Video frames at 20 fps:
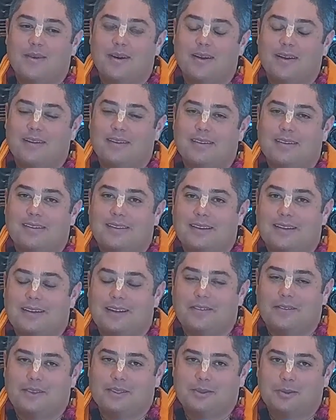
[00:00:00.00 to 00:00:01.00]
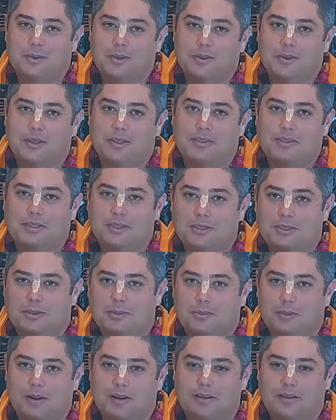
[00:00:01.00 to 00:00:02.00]
But the difference between
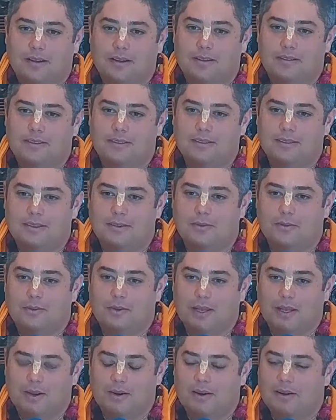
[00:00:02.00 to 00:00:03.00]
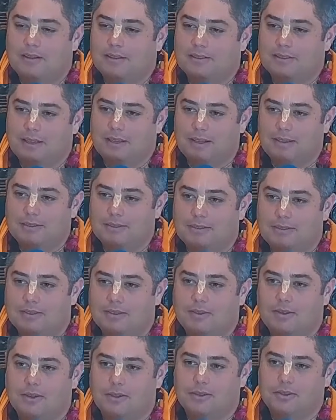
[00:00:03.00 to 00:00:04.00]
Shishupala and us is if we
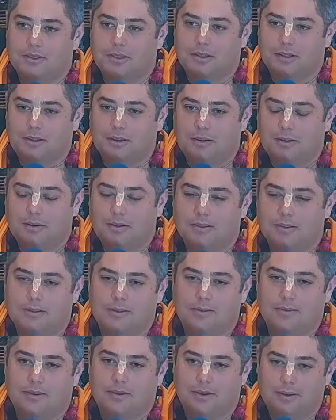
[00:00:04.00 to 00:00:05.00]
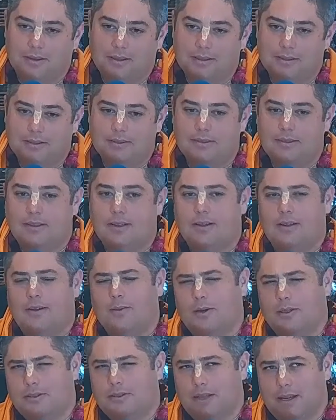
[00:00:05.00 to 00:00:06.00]
criticize Krishna or his devotees,
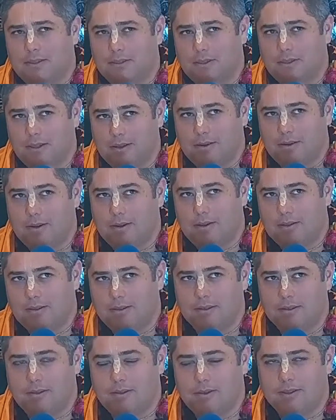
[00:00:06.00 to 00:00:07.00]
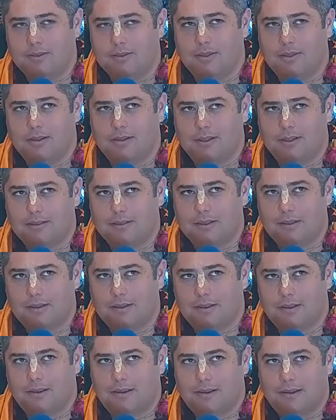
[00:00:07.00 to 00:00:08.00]
which actually Krishna doesn't,
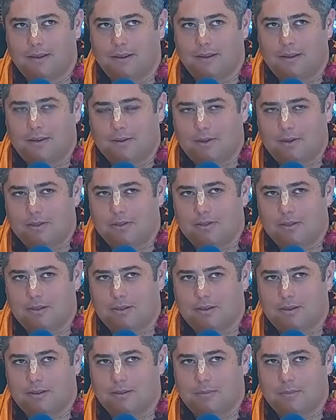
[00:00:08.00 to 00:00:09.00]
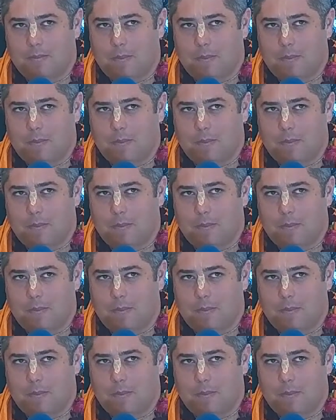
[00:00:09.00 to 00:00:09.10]
Krishna,